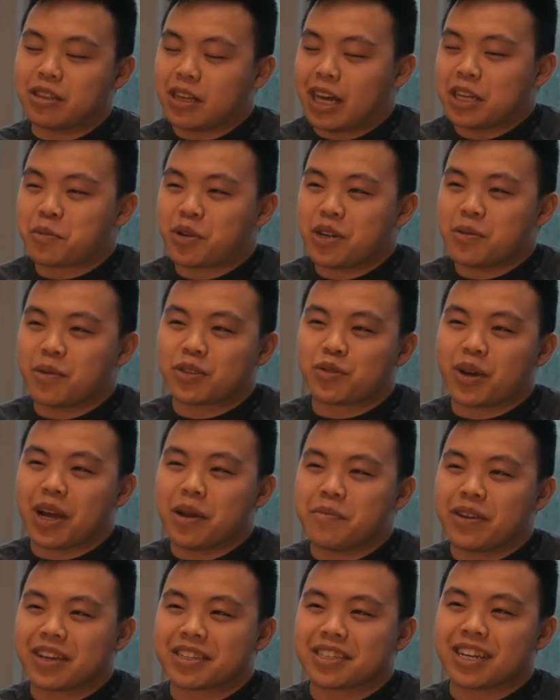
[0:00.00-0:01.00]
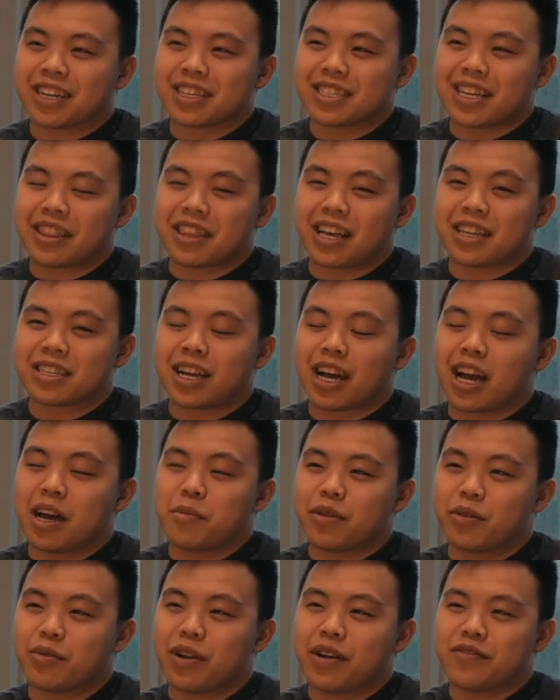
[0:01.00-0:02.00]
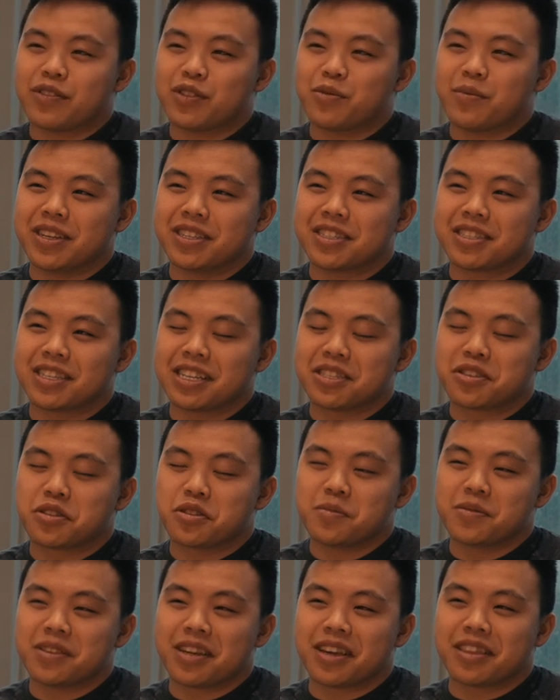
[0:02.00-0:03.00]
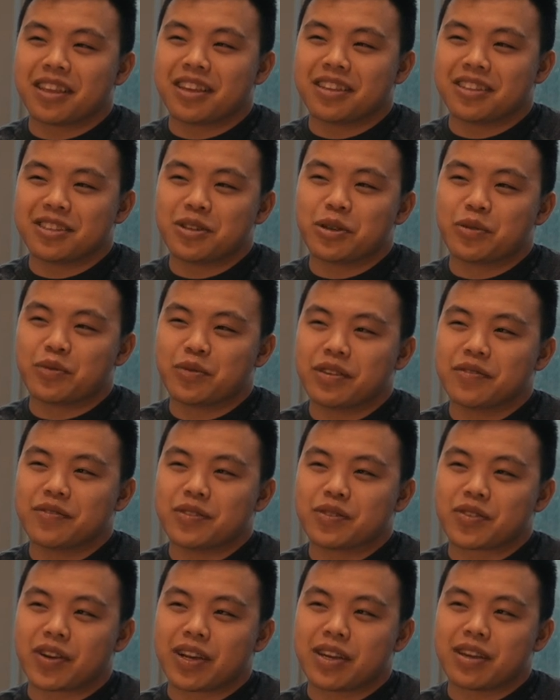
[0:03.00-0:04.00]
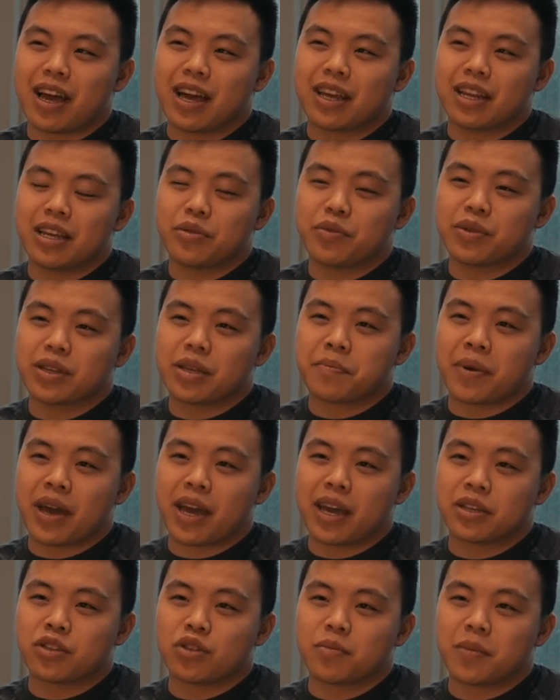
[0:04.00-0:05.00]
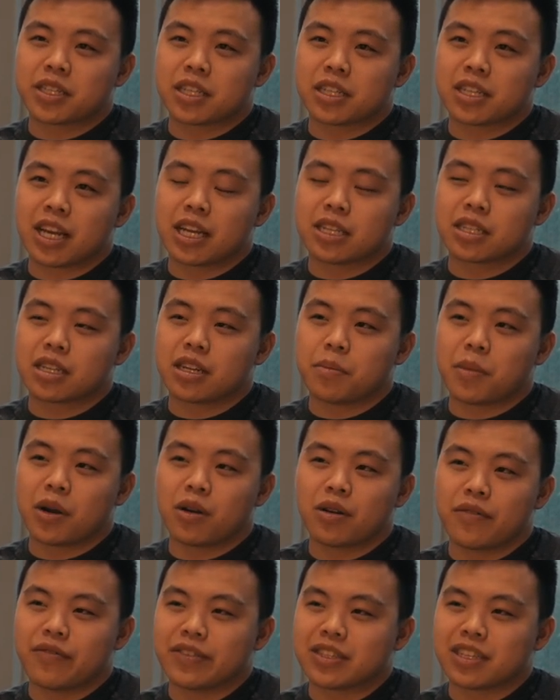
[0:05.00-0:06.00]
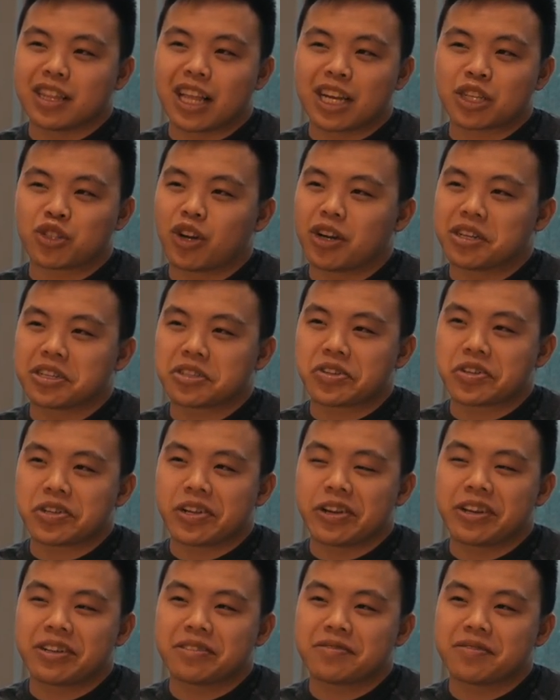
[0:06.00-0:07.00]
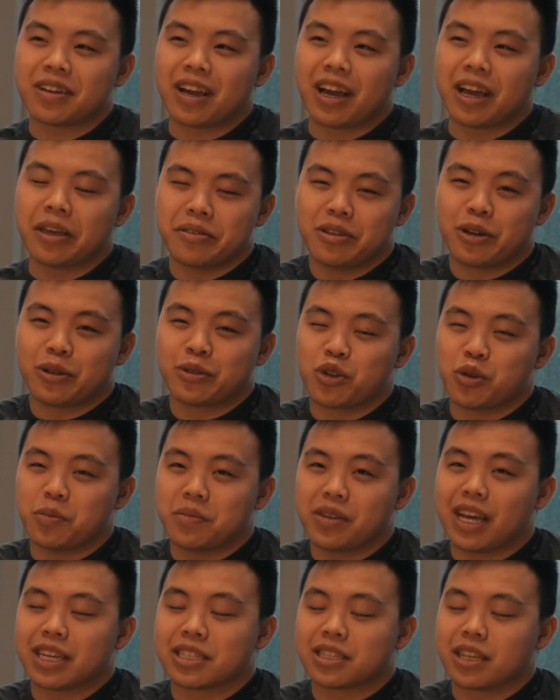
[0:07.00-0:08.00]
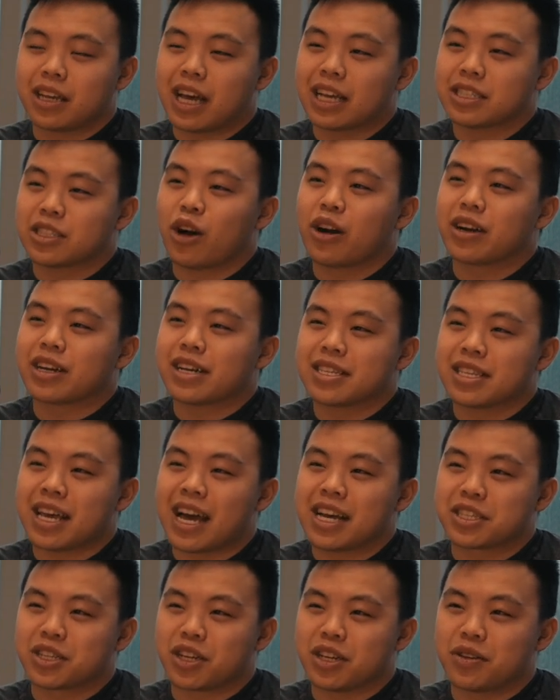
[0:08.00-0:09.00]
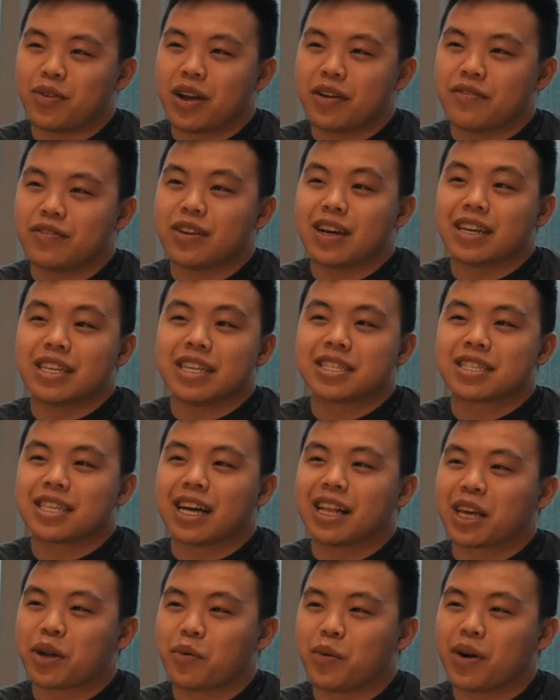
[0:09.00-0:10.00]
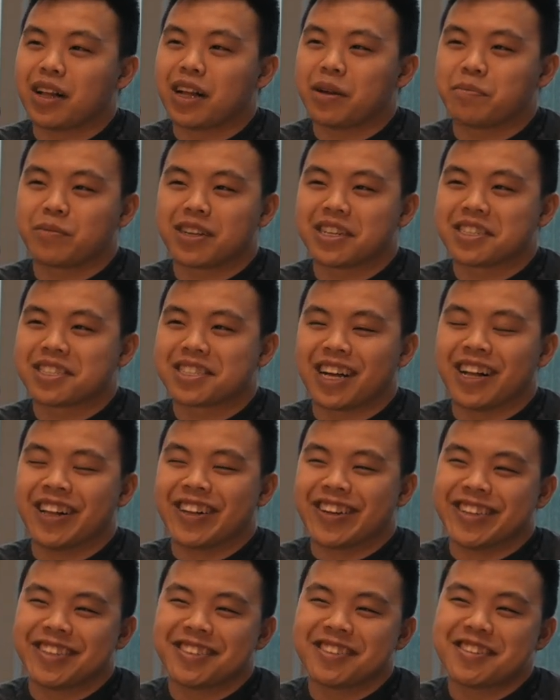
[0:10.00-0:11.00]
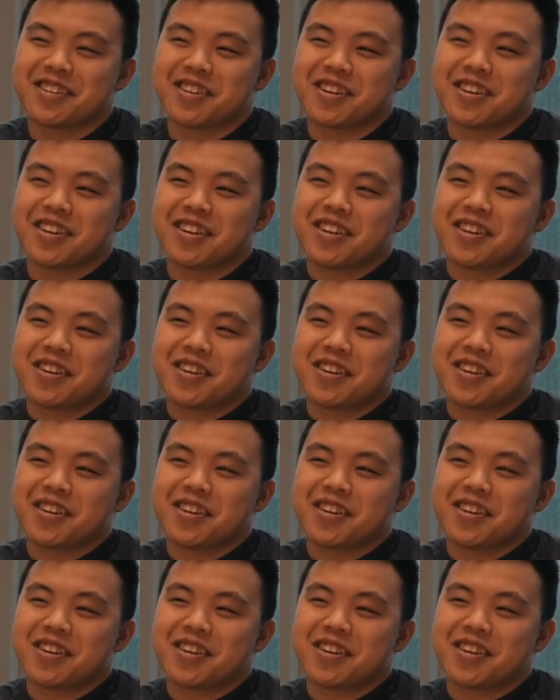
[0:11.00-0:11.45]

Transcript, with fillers: that's pretty much why I picked it, because at that time the revenue made sense to me, and the, you know, reviews, right? I didn't really pay too much attention about if it's electronics or not. Yeah. You know, to me, as long as it has good revenue and it's selling well, I'm gonna sell it. Right.